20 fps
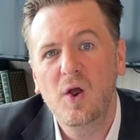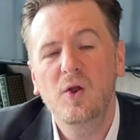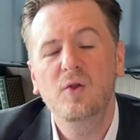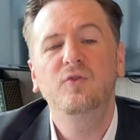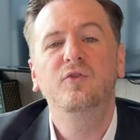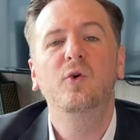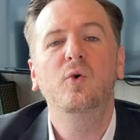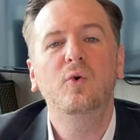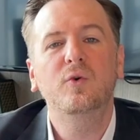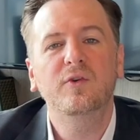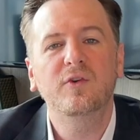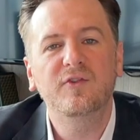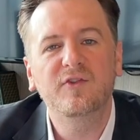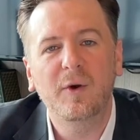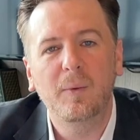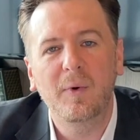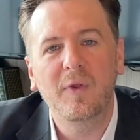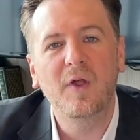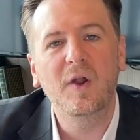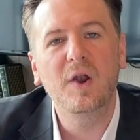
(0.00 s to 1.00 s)
Talk to
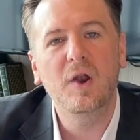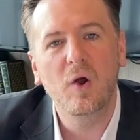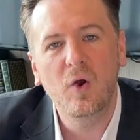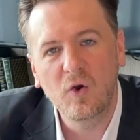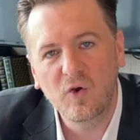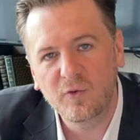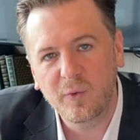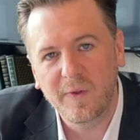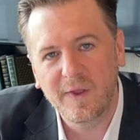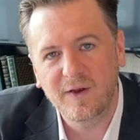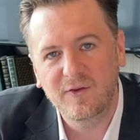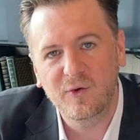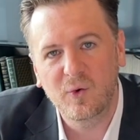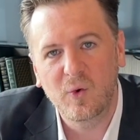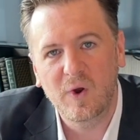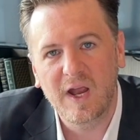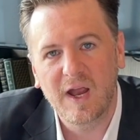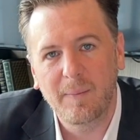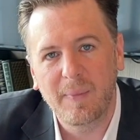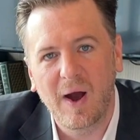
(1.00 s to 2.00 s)
someone that knows what they're
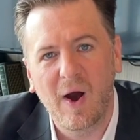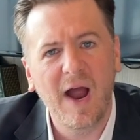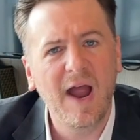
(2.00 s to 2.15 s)
talking about.